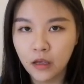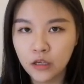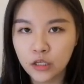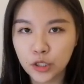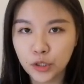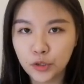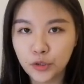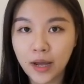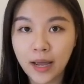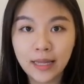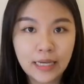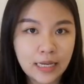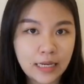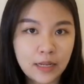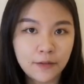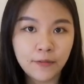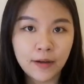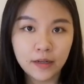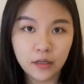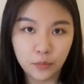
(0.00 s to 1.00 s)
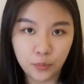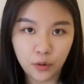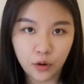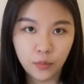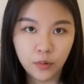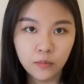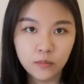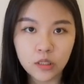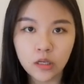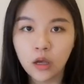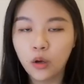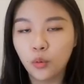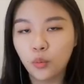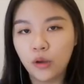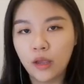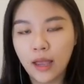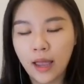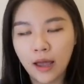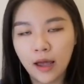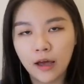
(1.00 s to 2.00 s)
So to identify the problems,
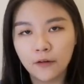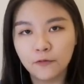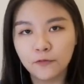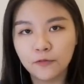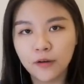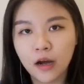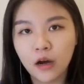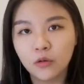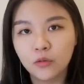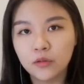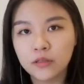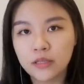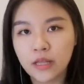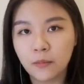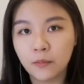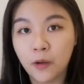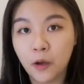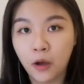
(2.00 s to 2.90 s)
we have found some